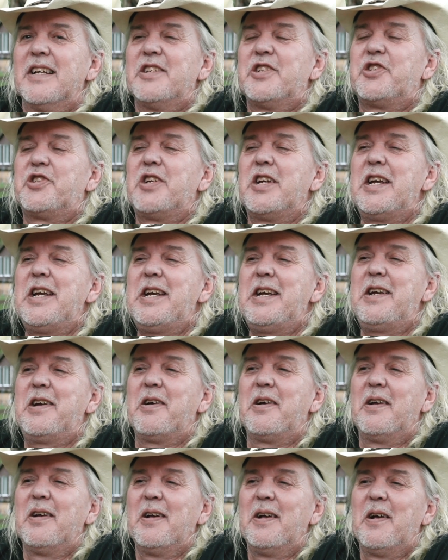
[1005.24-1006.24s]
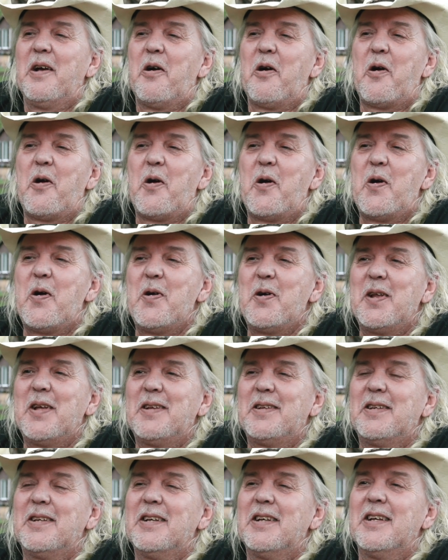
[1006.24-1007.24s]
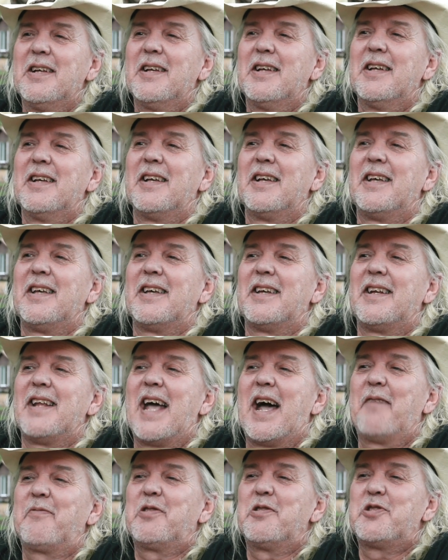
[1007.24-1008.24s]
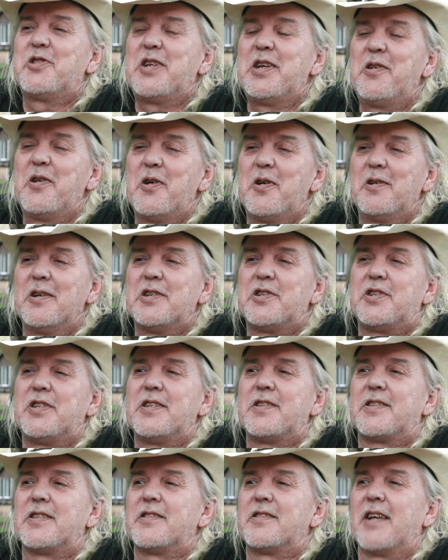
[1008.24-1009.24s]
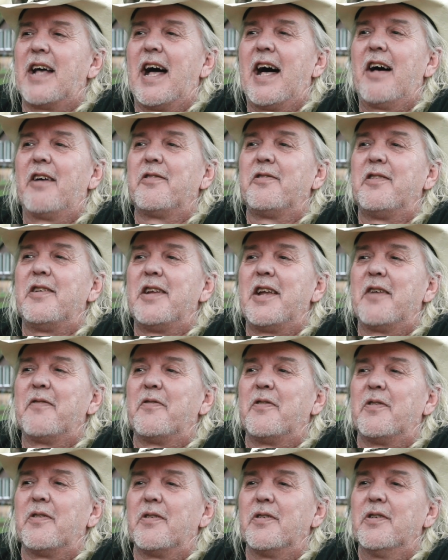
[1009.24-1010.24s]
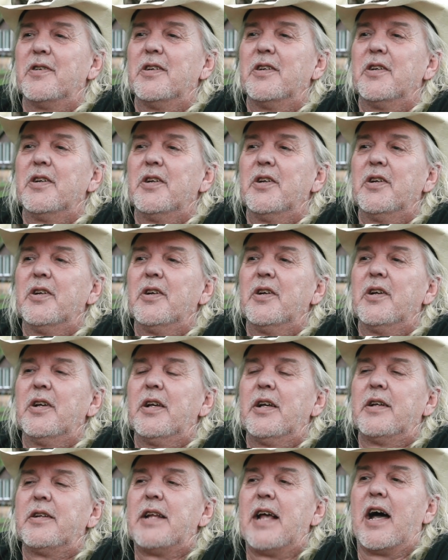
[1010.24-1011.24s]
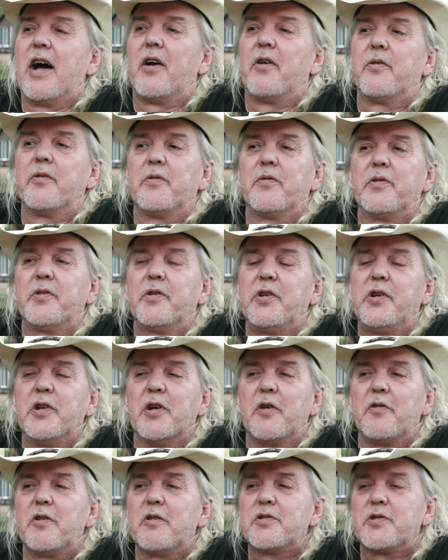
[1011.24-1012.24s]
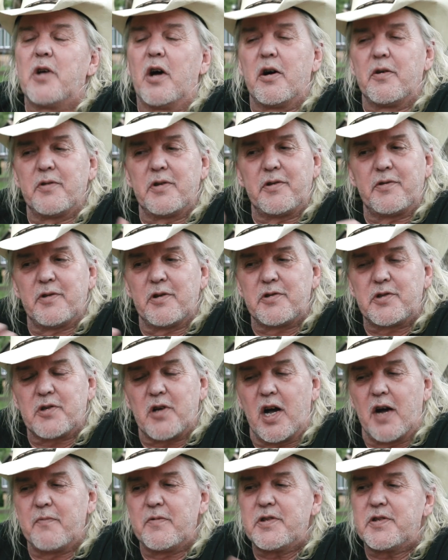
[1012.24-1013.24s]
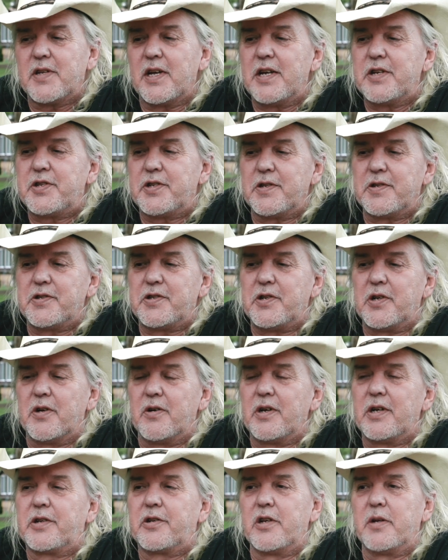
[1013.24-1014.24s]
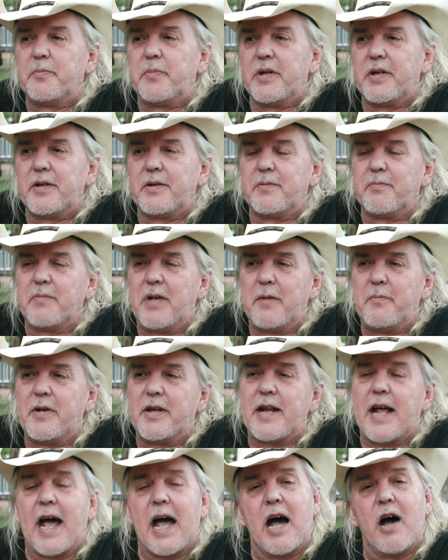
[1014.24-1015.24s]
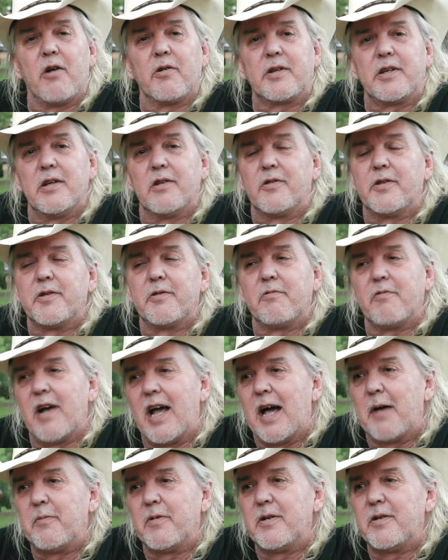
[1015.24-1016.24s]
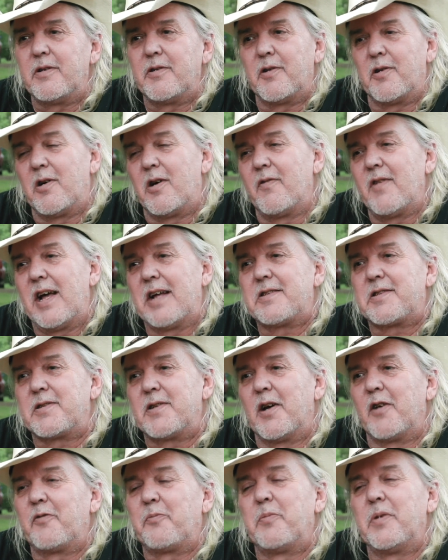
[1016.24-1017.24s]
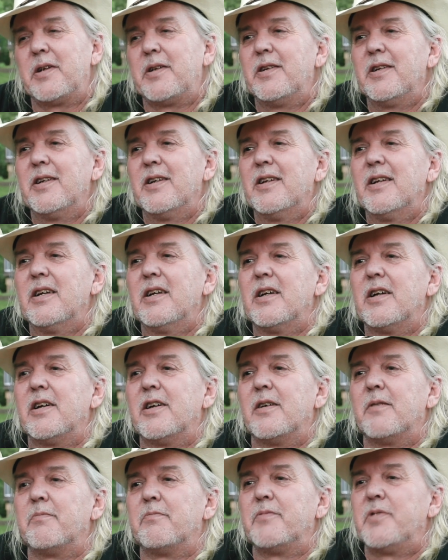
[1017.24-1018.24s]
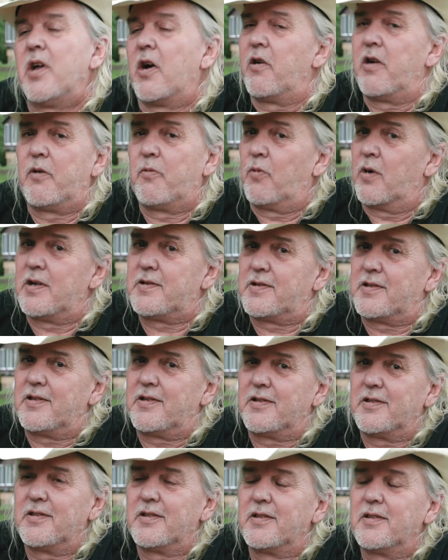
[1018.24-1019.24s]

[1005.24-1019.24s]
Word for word: She heard it, and after she heard it, she says, I'll never. Now, you know, there's all there's conversations. You know, it could have been maybe an owl killing a rabbit and all that stuff, but um, no, it wasn't.